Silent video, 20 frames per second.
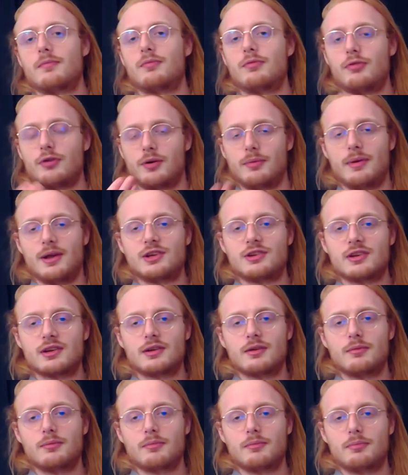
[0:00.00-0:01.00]
For the basic
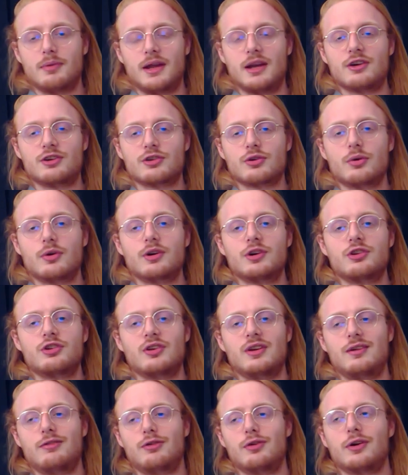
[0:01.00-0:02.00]
beginner's course.
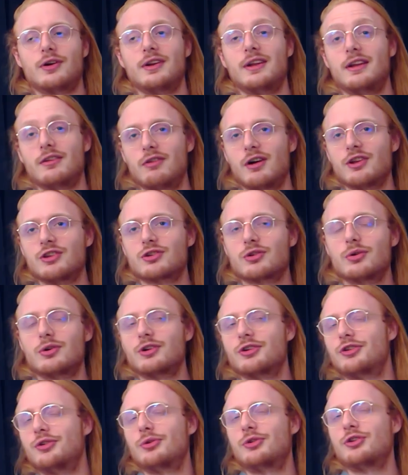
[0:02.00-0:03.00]
If you're in the advanced
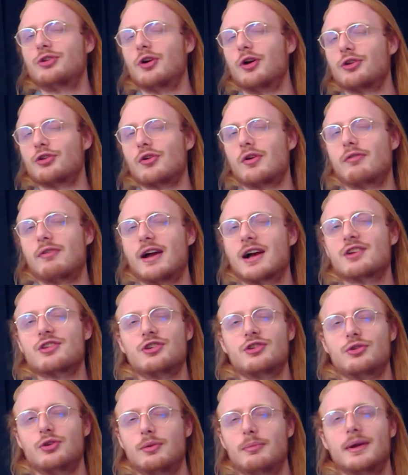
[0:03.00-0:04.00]
course, you should also have
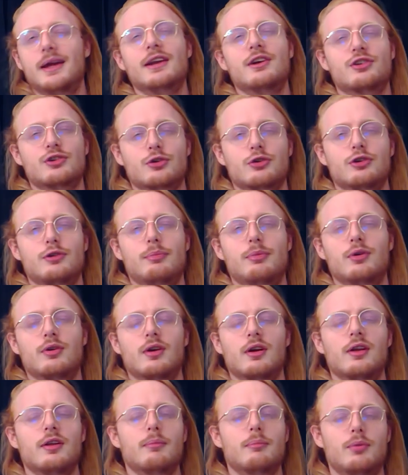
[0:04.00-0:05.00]
access to the beginner's course
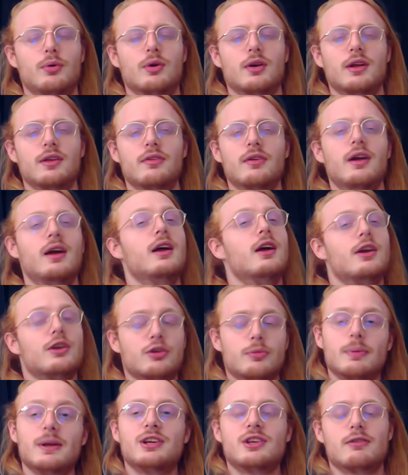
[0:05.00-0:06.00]
booklet.
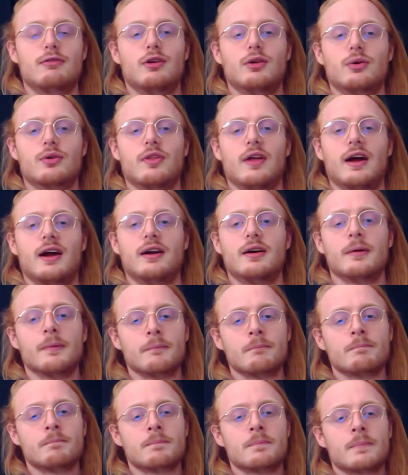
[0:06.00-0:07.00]
So please have a look there
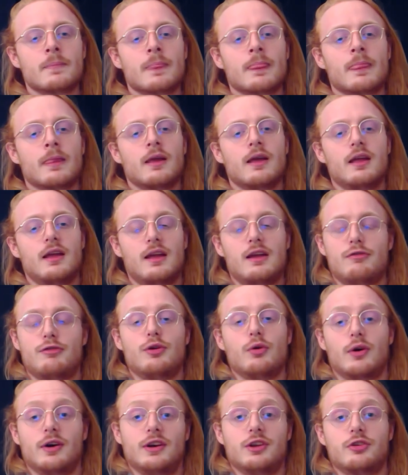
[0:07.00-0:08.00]
if
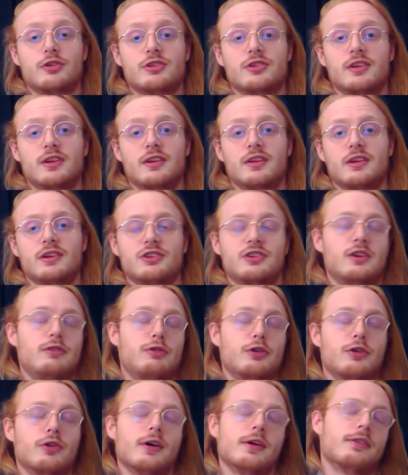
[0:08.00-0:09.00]
you are interested in this. If
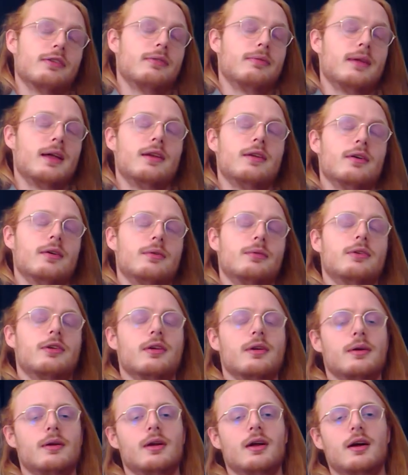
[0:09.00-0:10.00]
you're not, then don't.
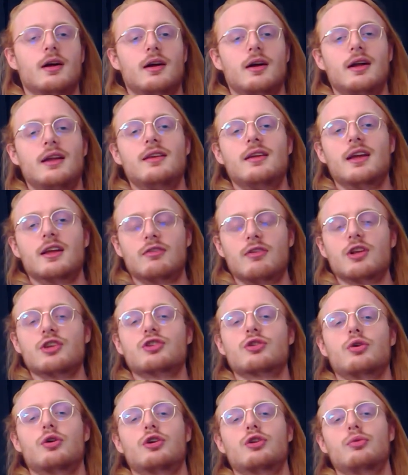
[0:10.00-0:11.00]
In the
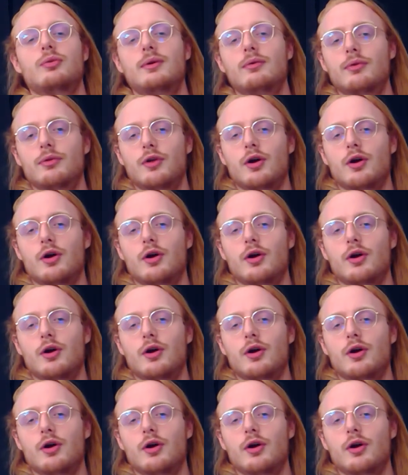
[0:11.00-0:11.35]
advanced course, we will